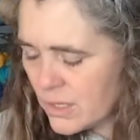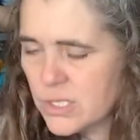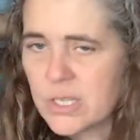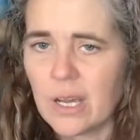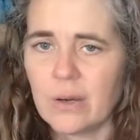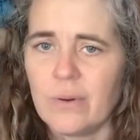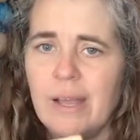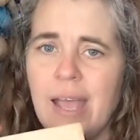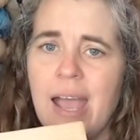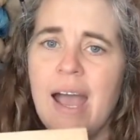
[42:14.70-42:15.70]
So
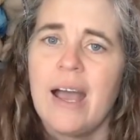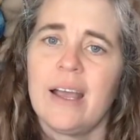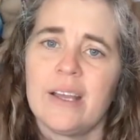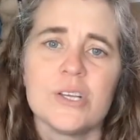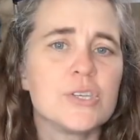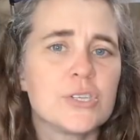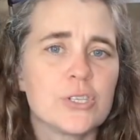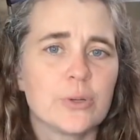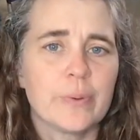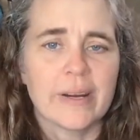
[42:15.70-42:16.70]

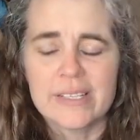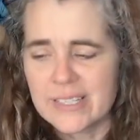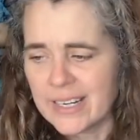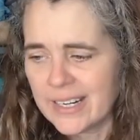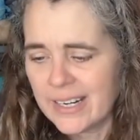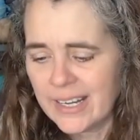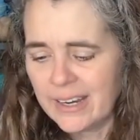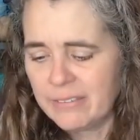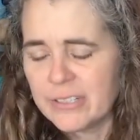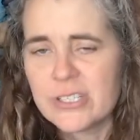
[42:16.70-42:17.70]
super excited.
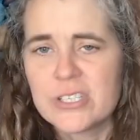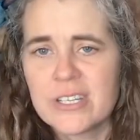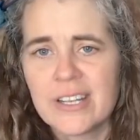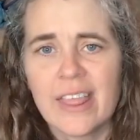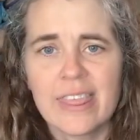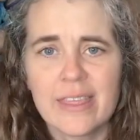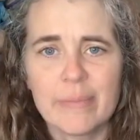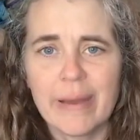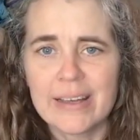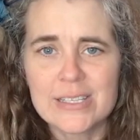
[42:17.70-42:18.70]
It was the
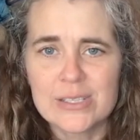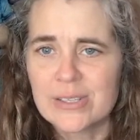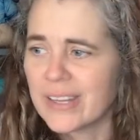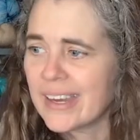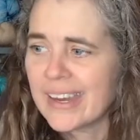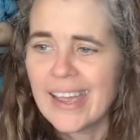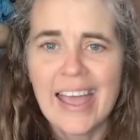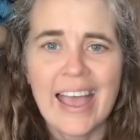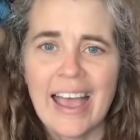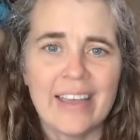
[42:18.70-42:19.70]
best. Like,
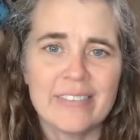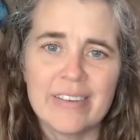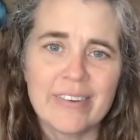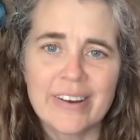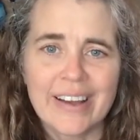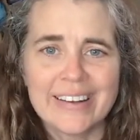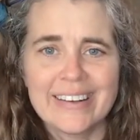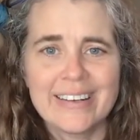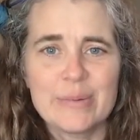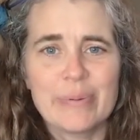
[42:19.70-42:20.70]
I've never gotten
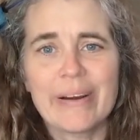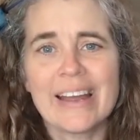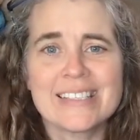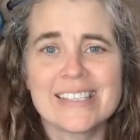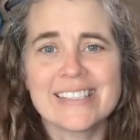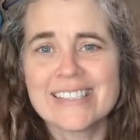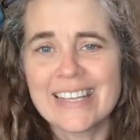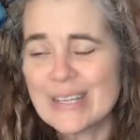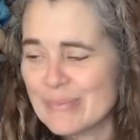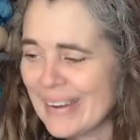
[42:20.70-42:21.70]
any presents
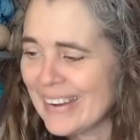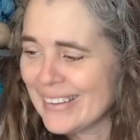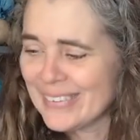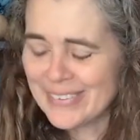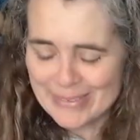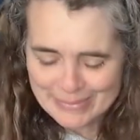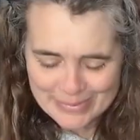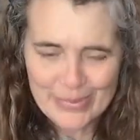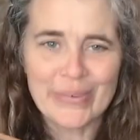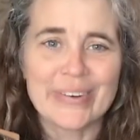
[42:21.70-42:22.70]
in the mail
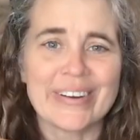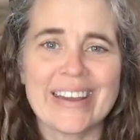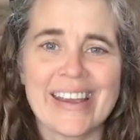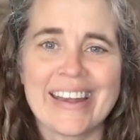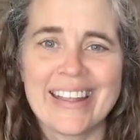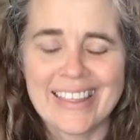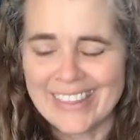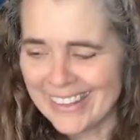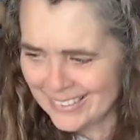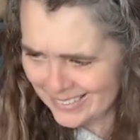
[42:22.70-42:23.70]
from ordering
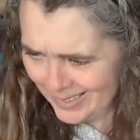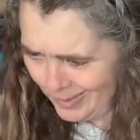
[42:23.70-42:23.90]
anything.